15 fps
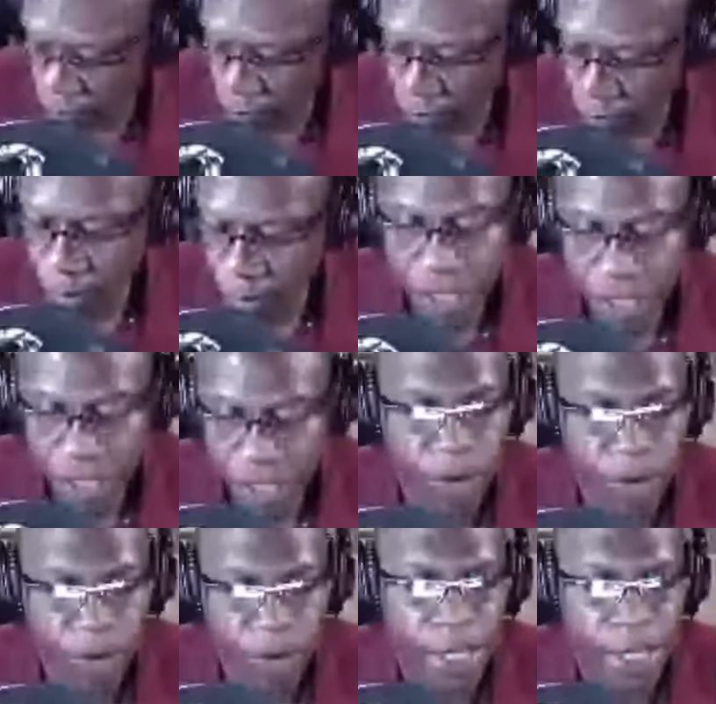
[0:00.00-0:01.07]
We're suffering
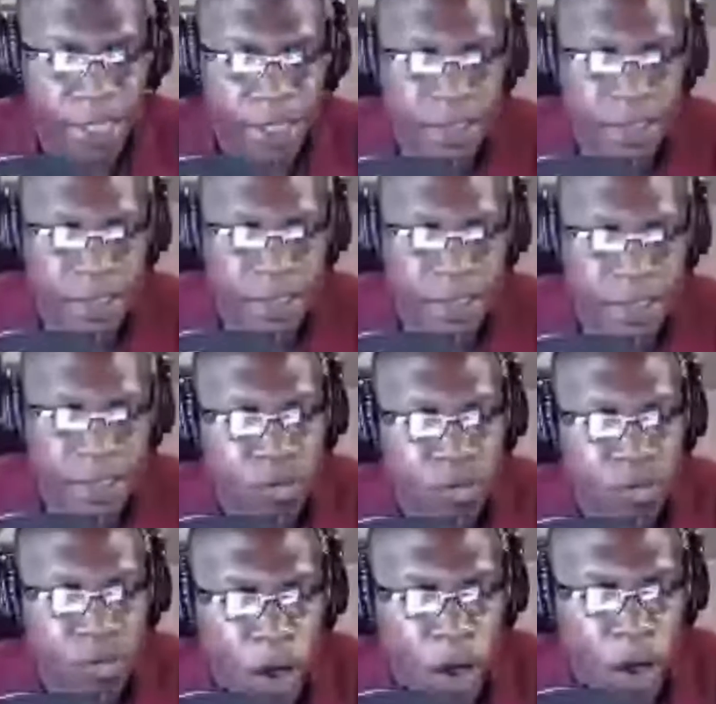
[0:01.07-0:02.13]
out here.
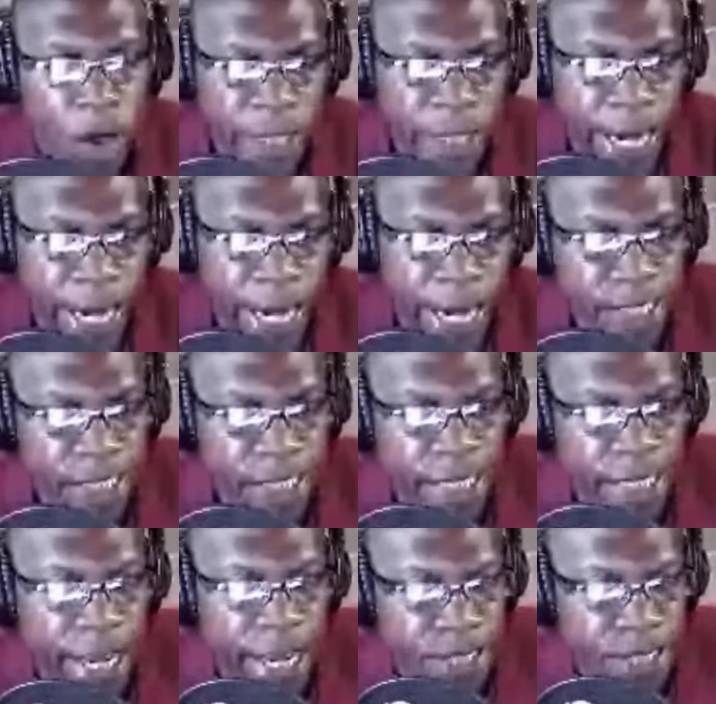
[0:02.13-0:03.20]
COVID-19
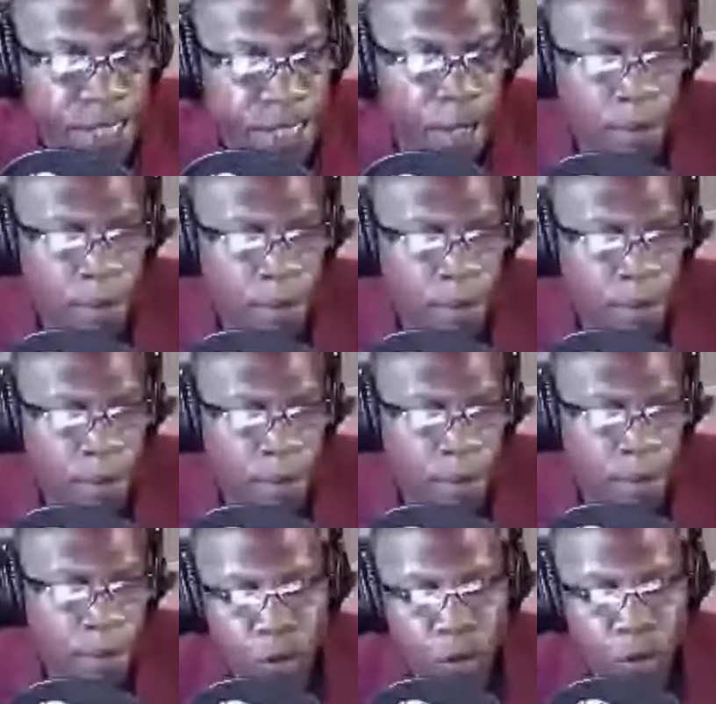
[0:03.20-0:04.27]
has
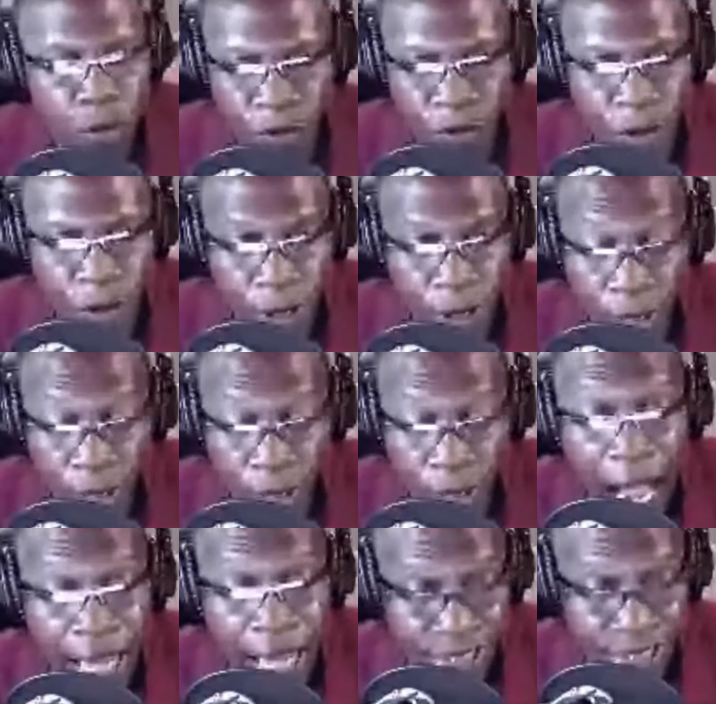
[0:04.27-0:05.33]
revealed a
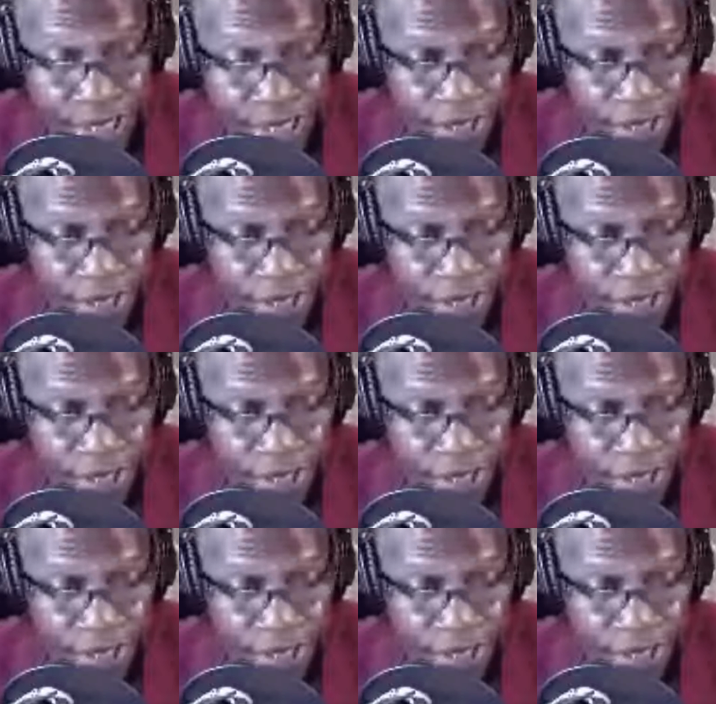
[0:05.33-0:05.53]
lot